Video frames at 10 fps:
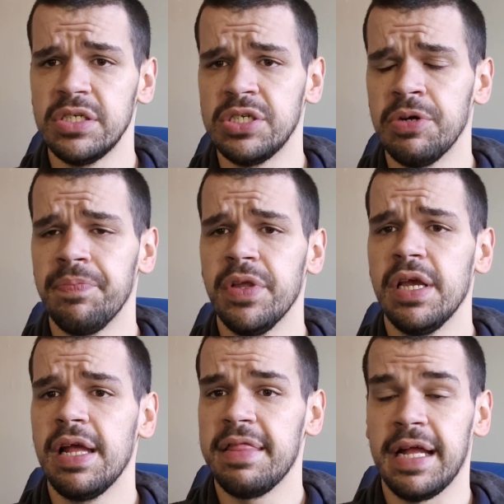So
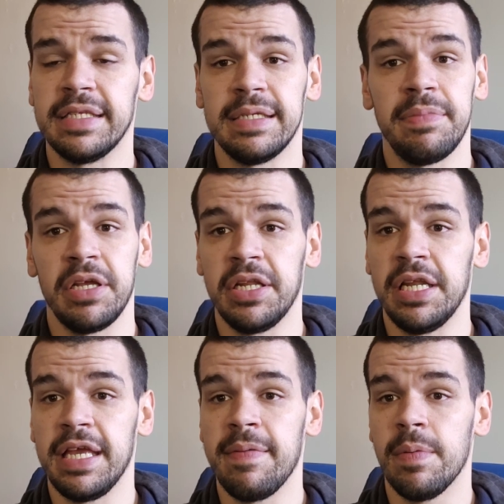that's something you
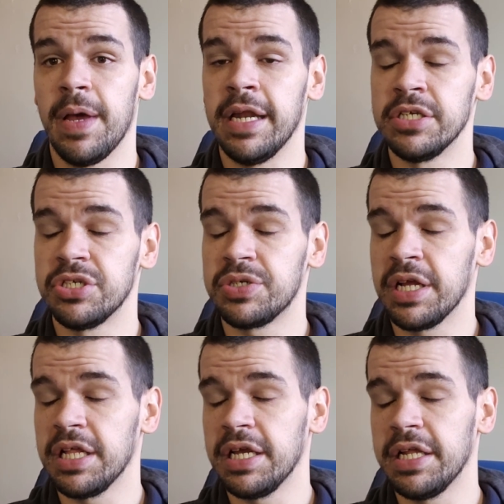need to keep in mind as a
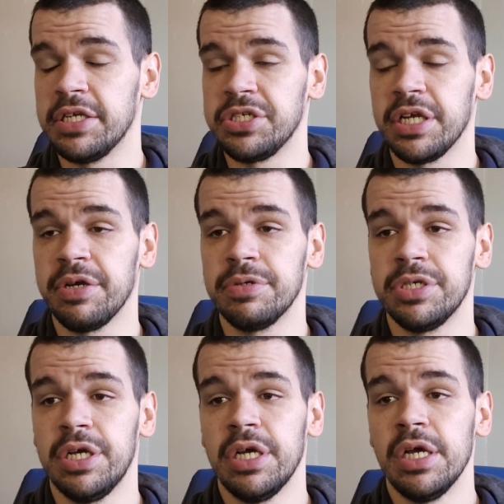strength and conditioning
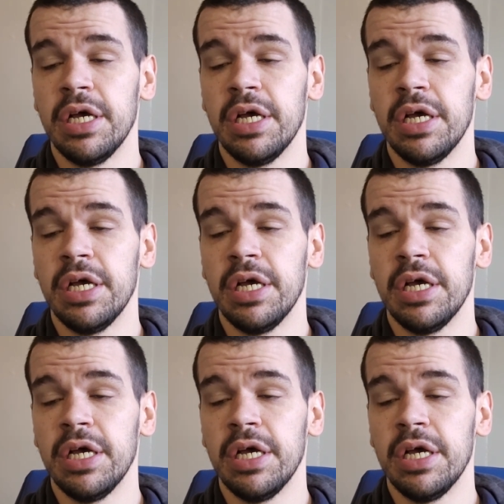coach.